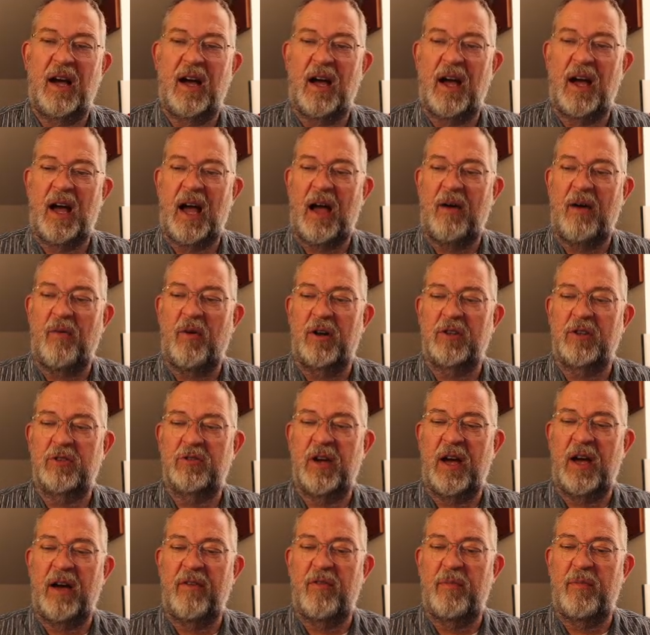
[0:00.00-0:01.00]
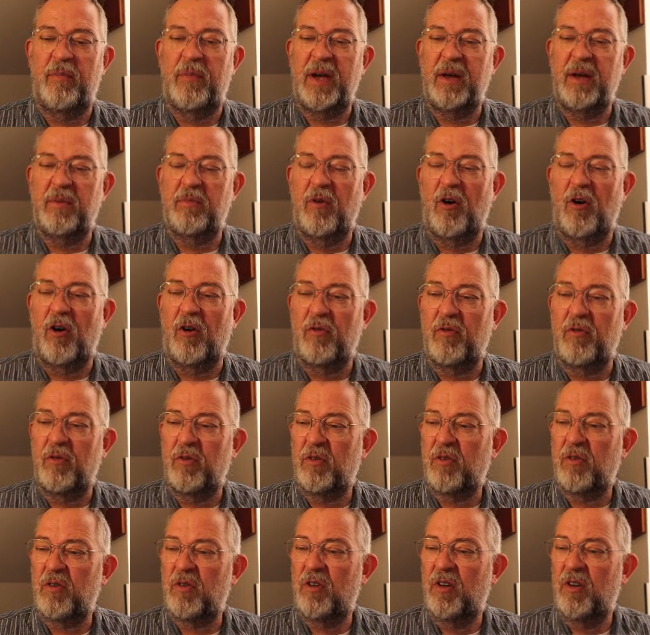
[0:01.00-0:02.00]
I want to have a bit more
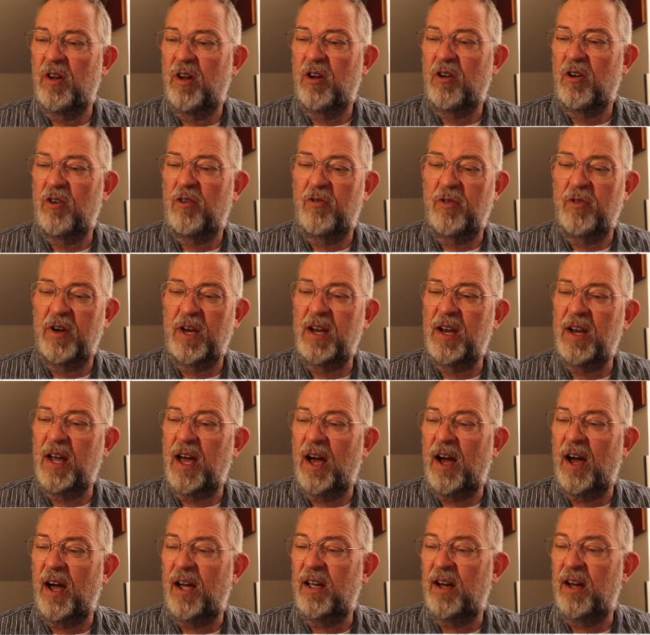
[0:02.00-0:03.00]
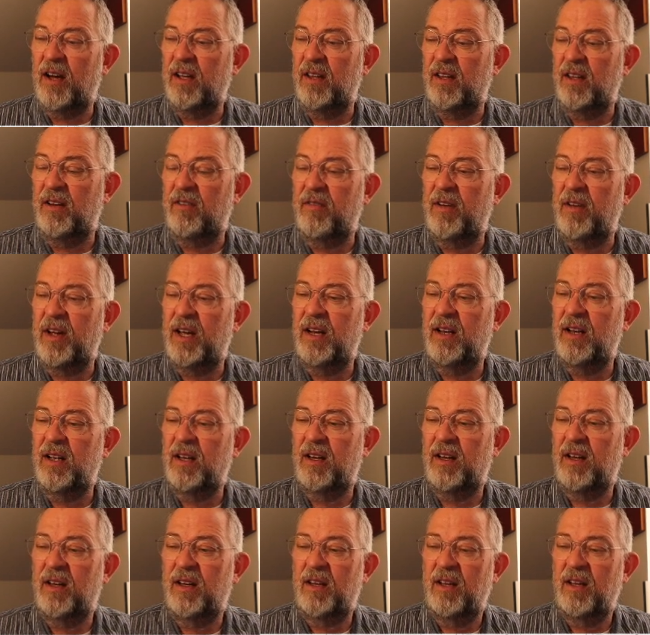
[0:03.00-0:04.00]
green area than red.
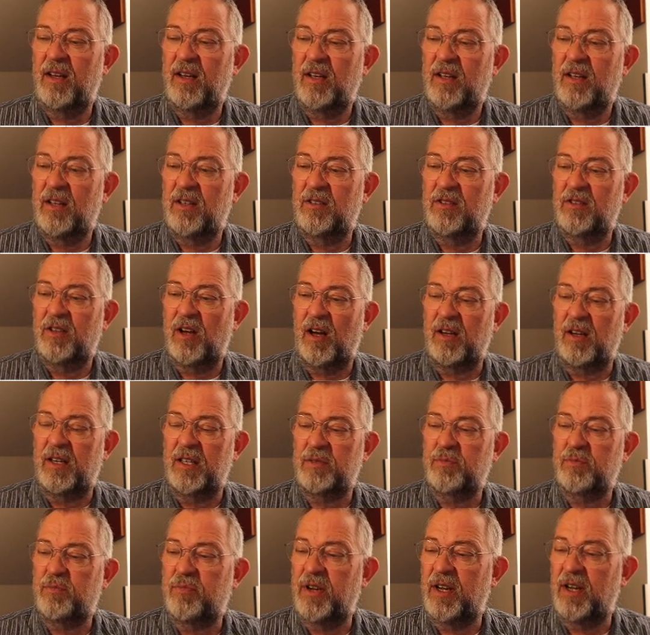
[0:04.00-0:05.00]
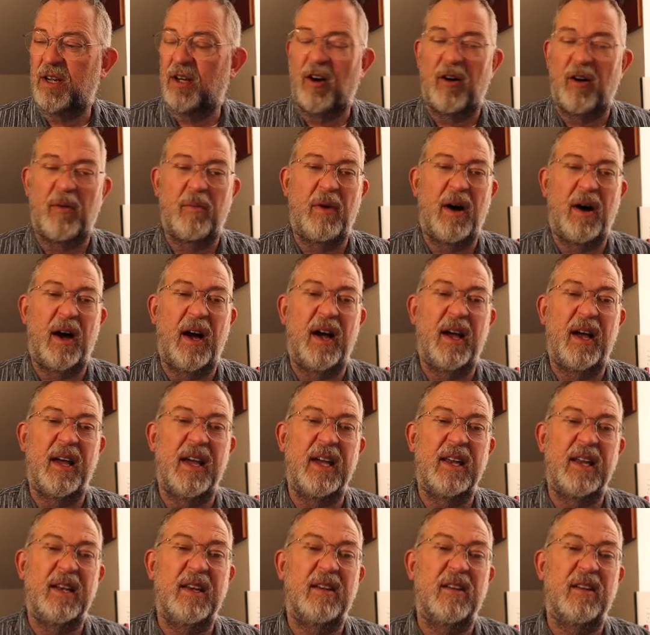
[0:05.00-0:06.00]
So I'll just bring up my
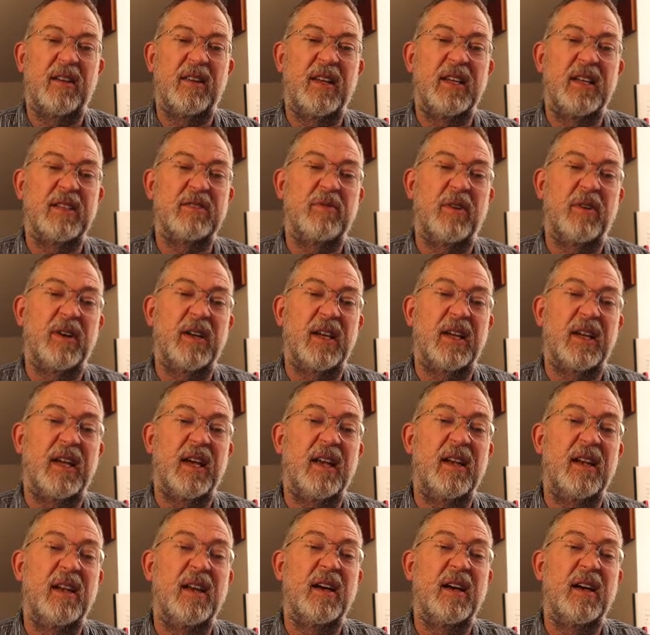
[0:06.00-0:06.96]
edit on this one again.